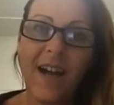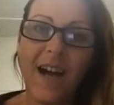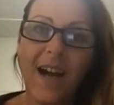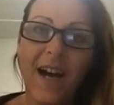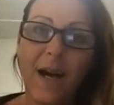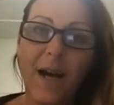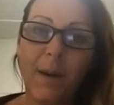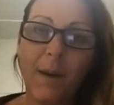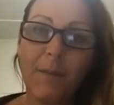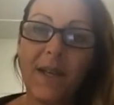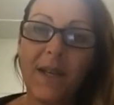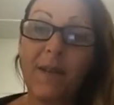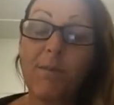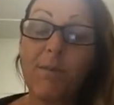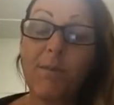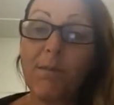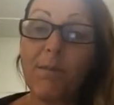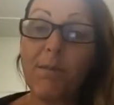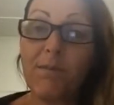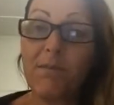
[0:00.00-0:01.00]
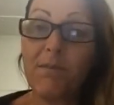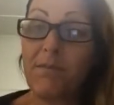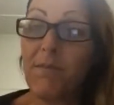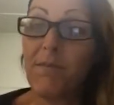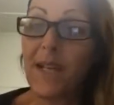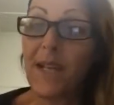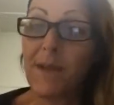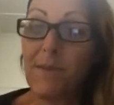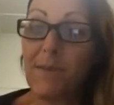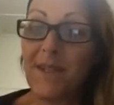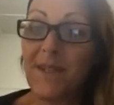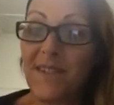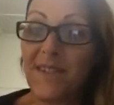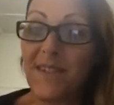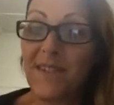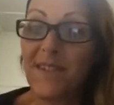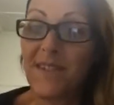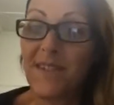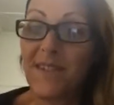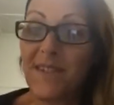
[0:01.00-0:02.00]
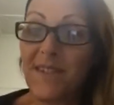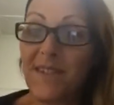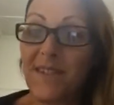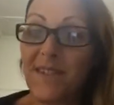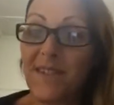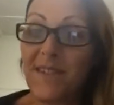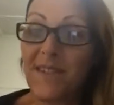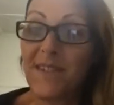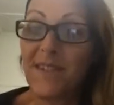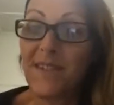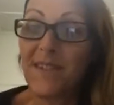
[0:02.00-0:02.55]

in my many businesses. I mean,